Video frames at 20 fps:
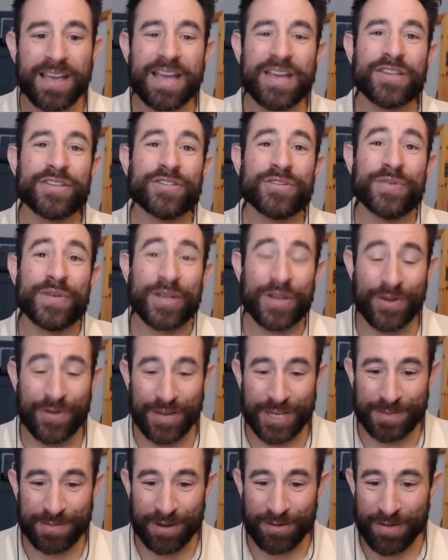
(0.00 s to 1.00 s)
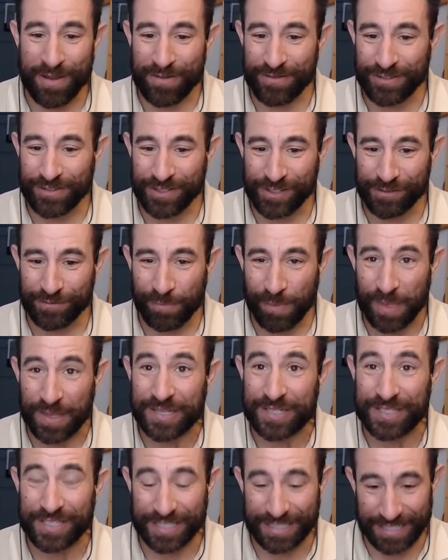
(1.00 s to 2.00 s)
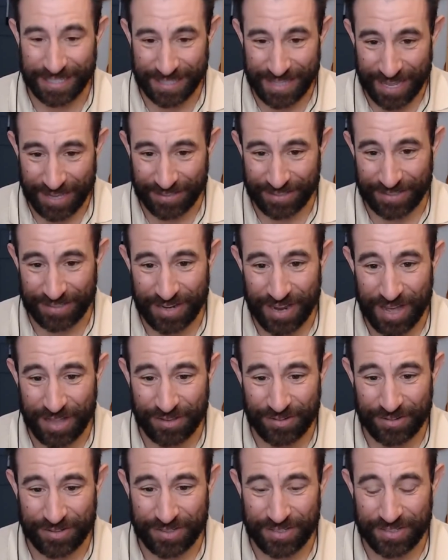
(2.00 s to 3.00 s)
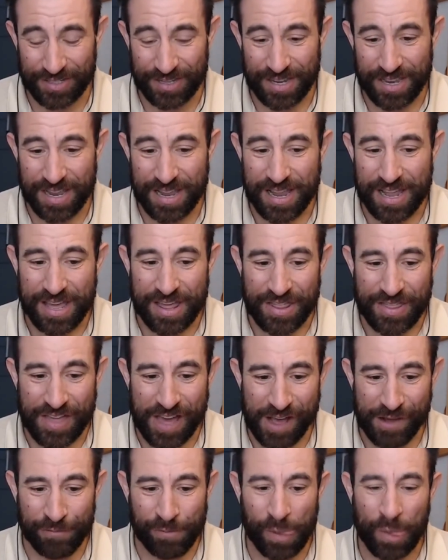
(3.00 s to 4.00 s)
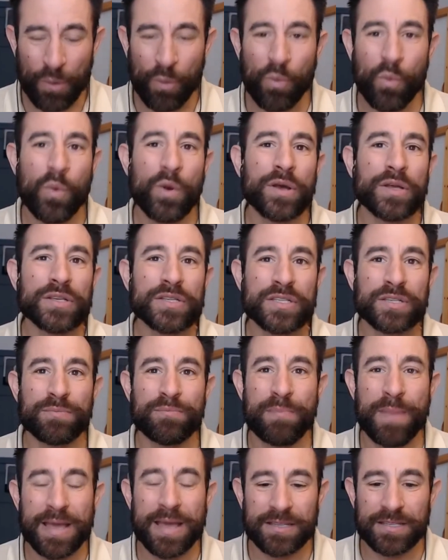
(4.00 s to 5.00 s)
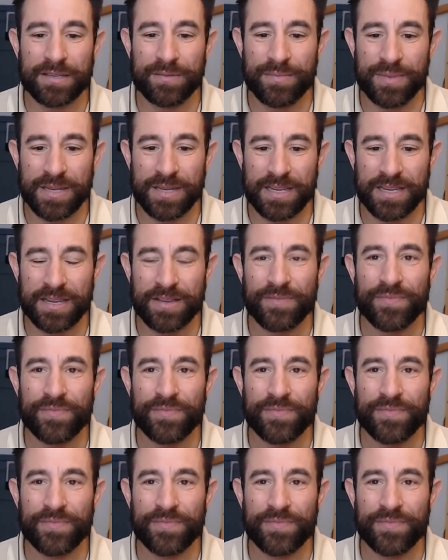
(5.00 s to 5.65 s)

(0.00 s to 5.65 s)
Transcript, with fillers: to increase my revenue $60,000. That was meant to be